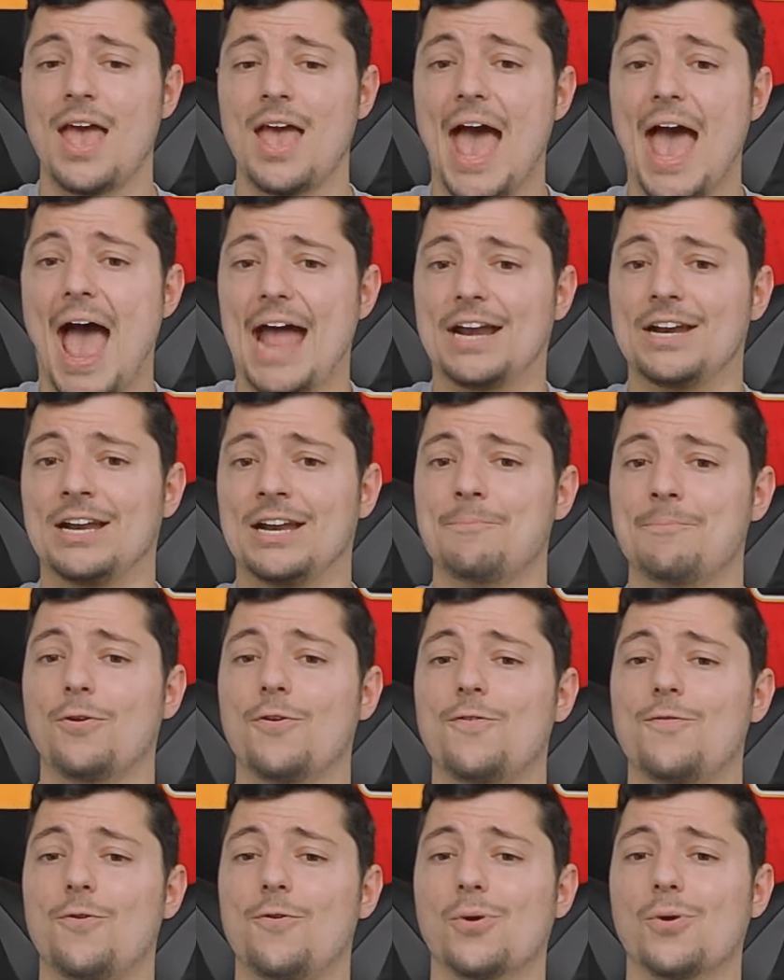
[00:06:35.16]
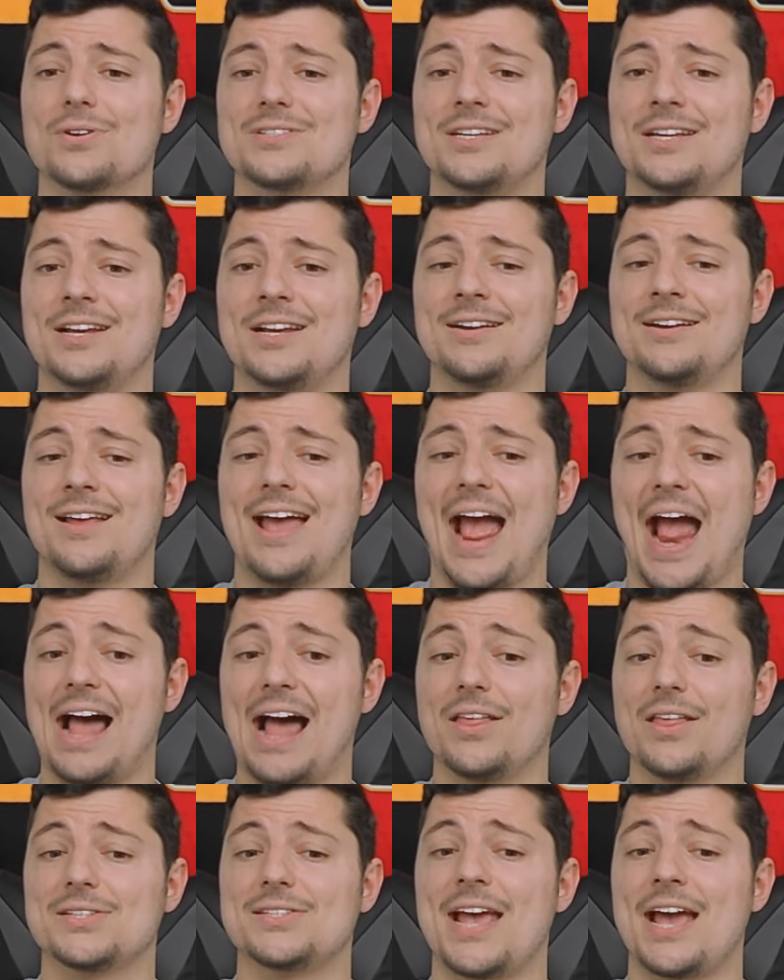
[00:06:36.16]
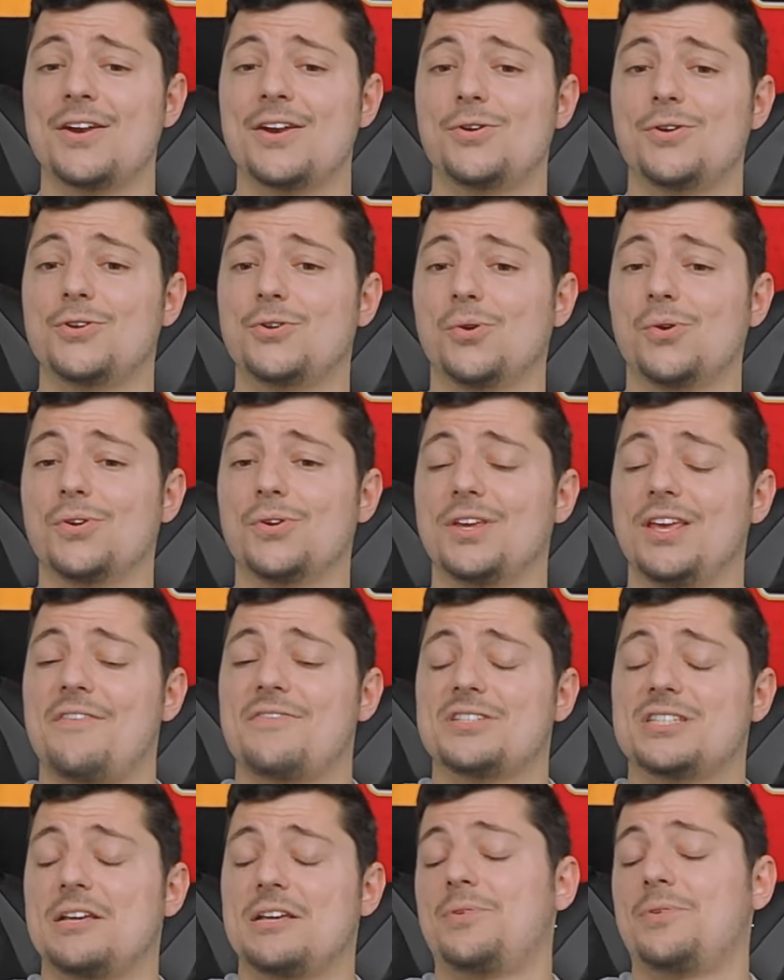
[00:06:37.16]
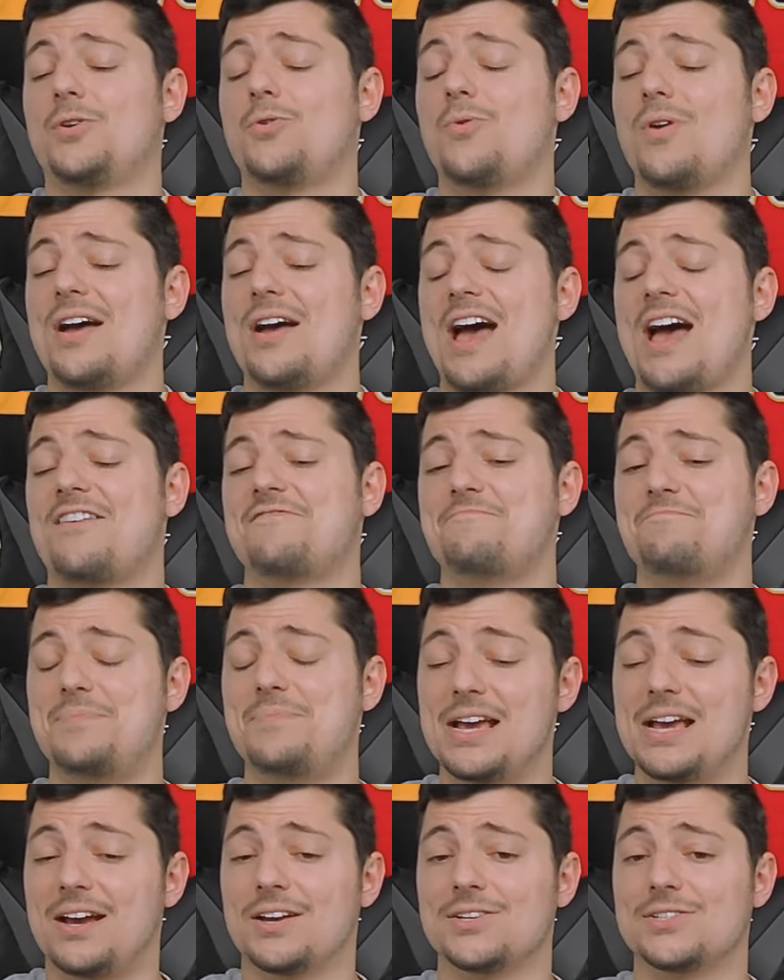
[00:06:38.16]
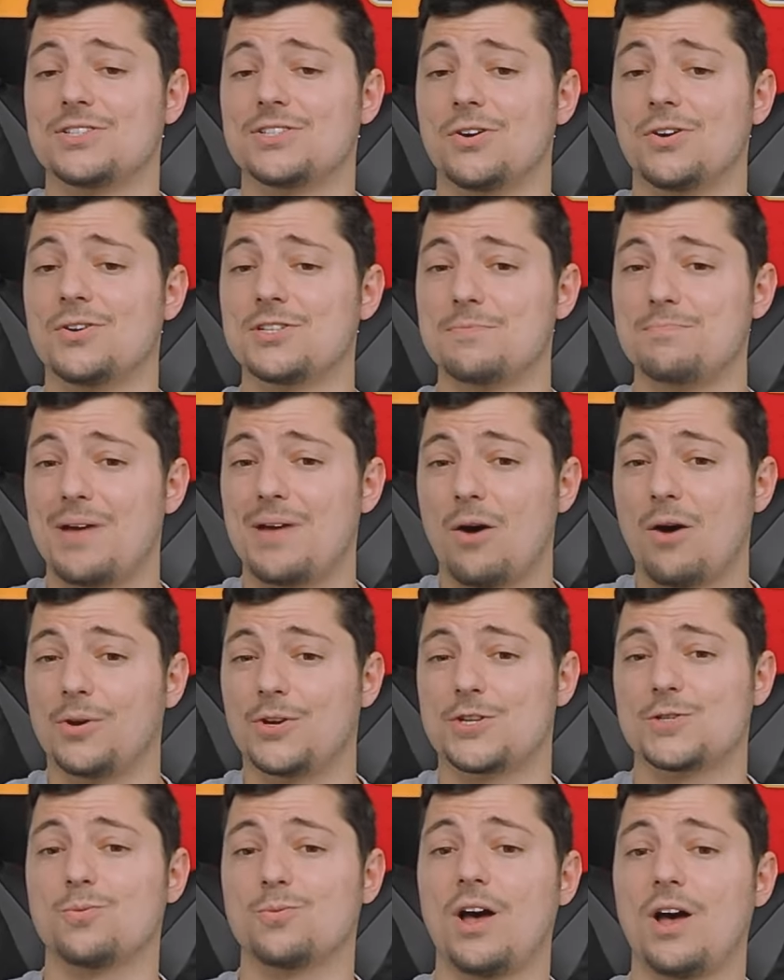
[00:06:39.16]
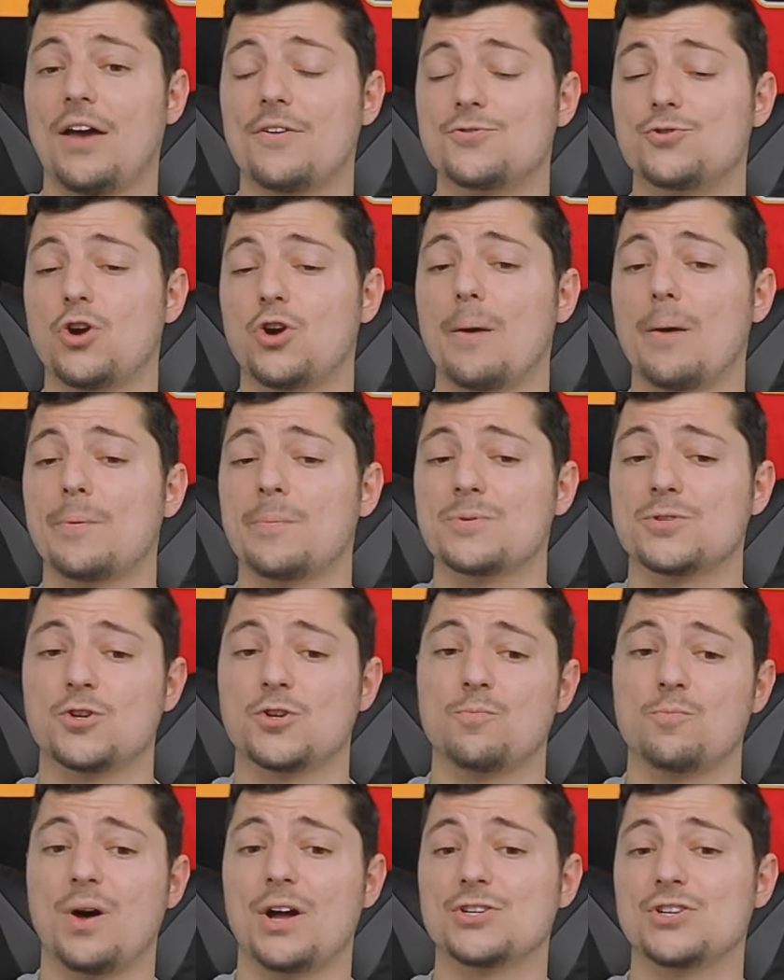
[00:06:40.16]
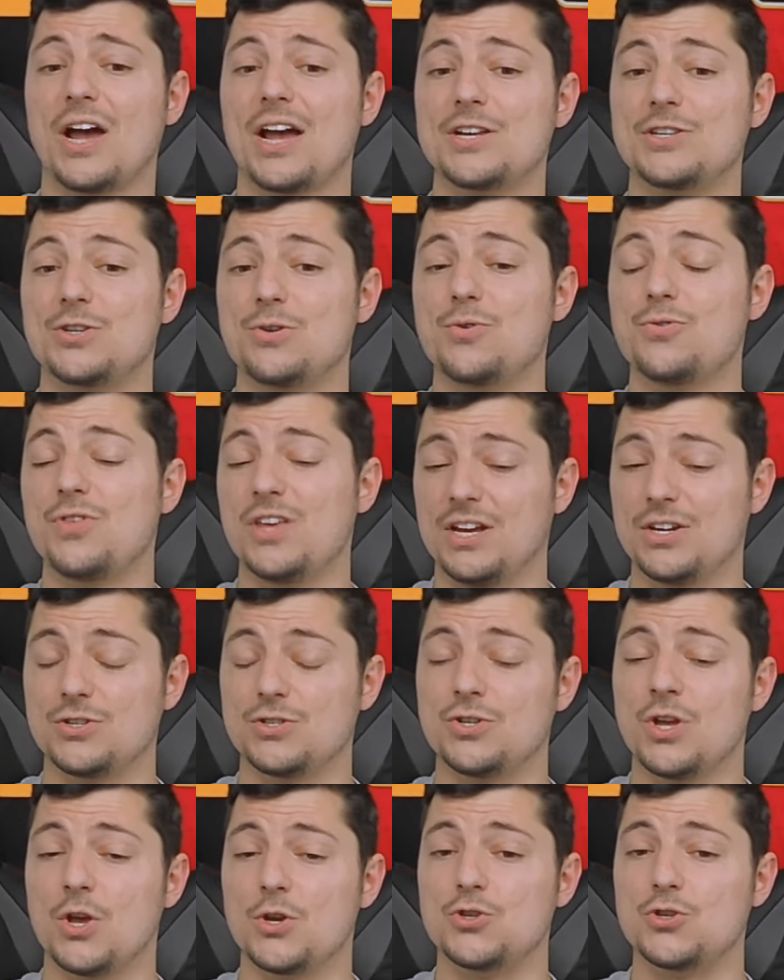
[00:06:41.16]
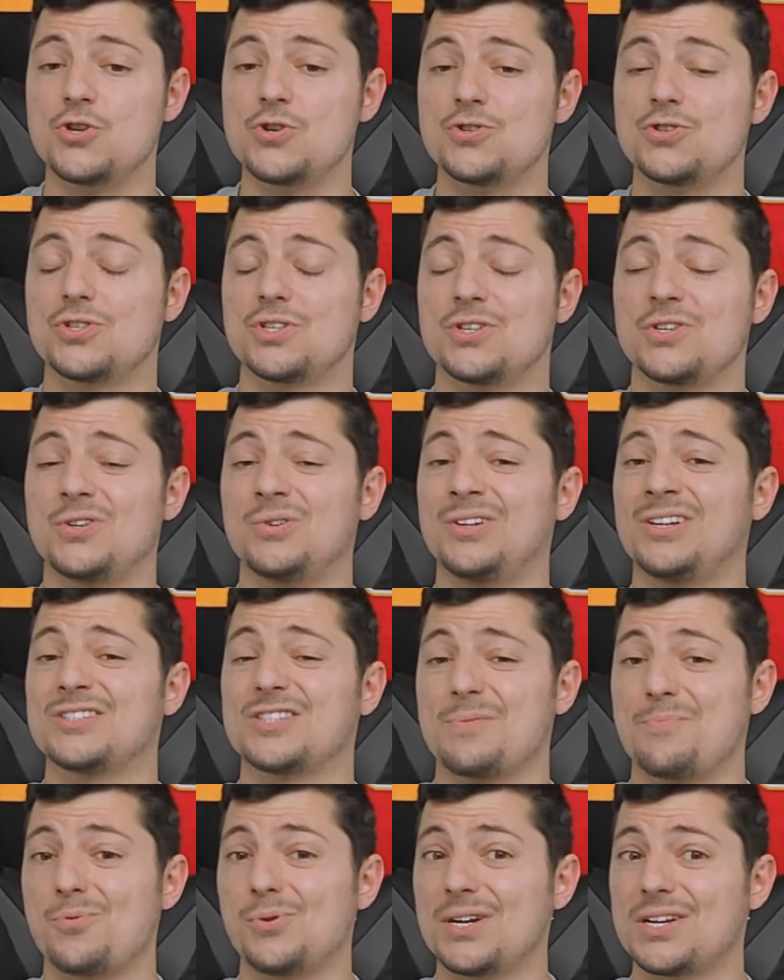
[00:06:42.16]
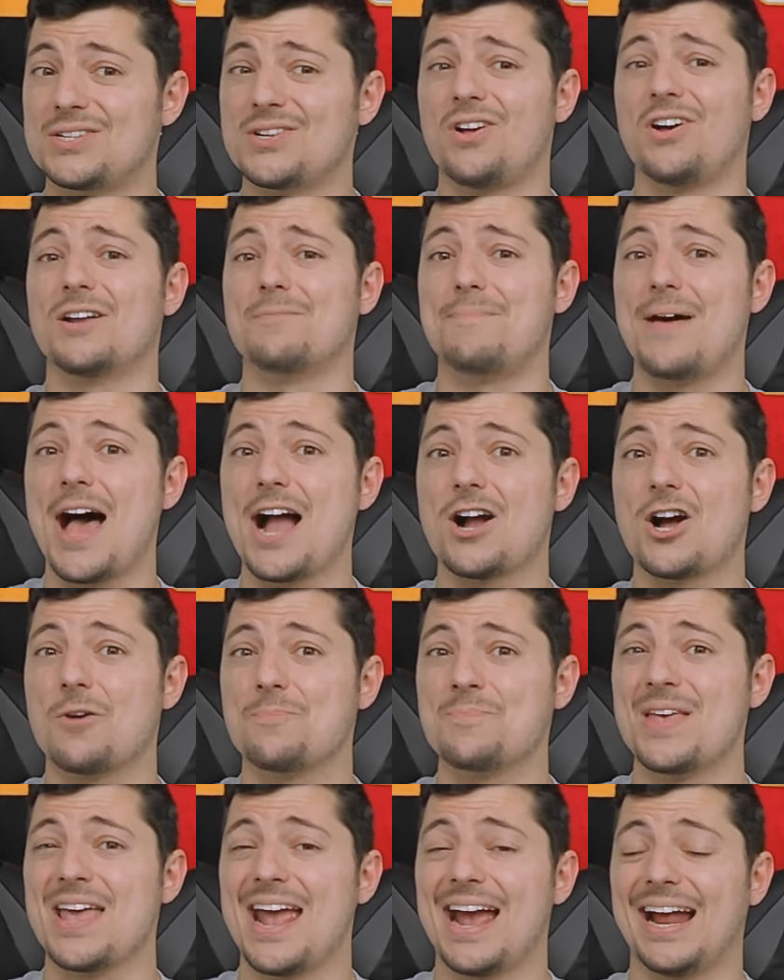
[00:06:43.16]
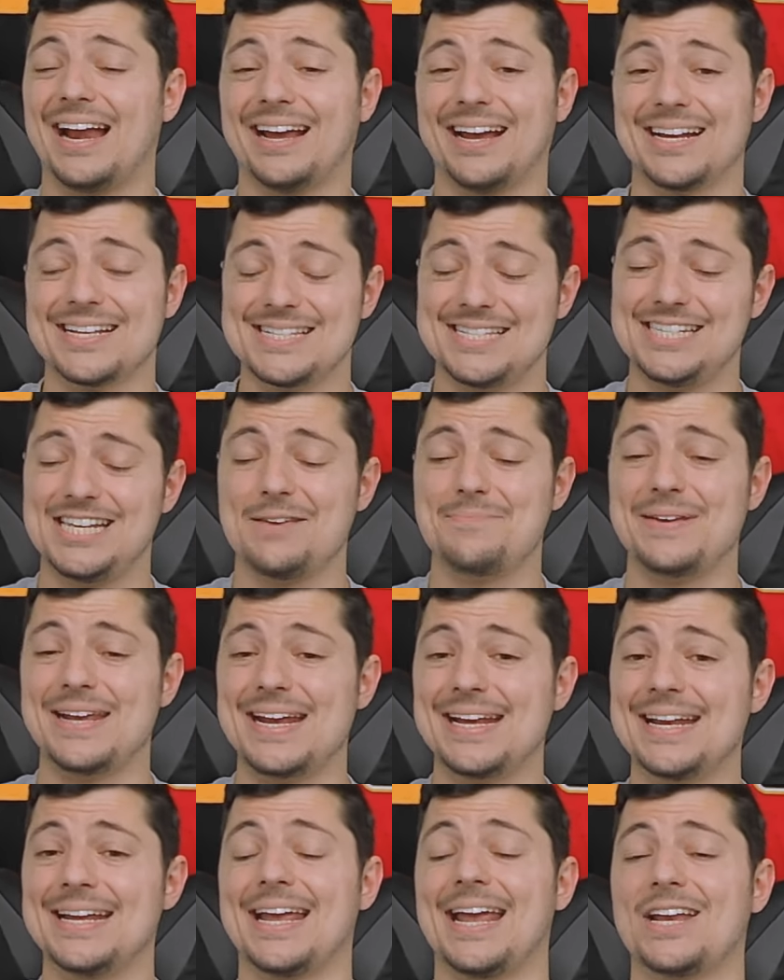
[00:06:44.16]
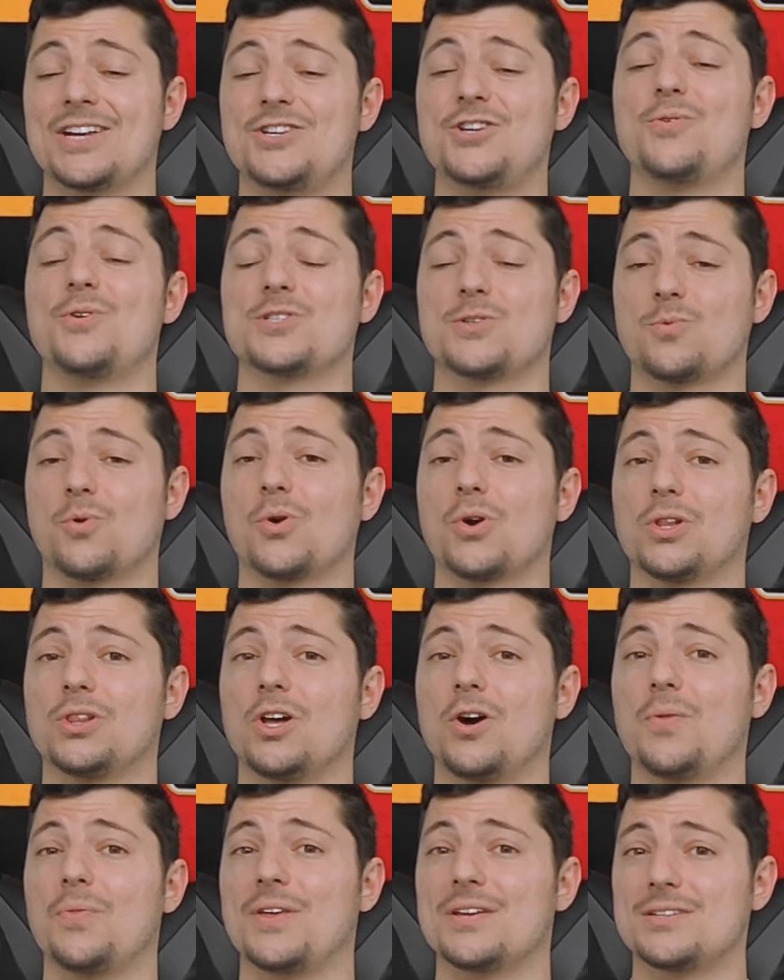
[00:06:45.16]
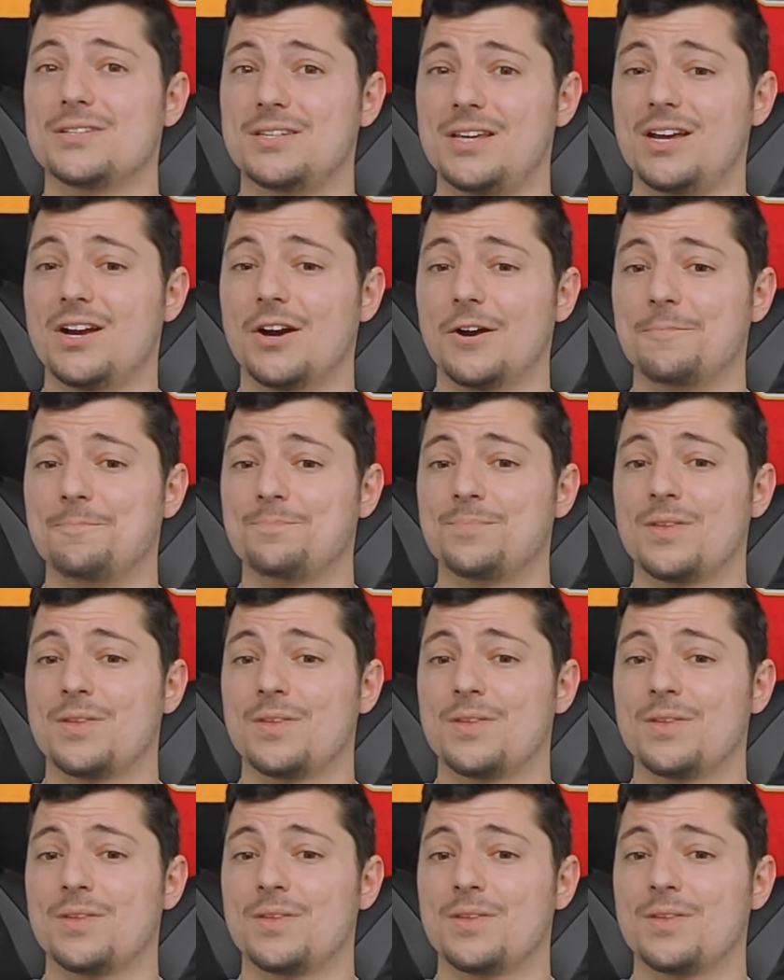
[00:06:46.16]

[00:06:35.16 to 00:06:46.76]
At number 14, Alexander Georgiev is someone who I have big concerns about, which is why I've dropped him so much. I do think Justus Enunen is a pretty solid backup, and I can see him eating into his workload this year.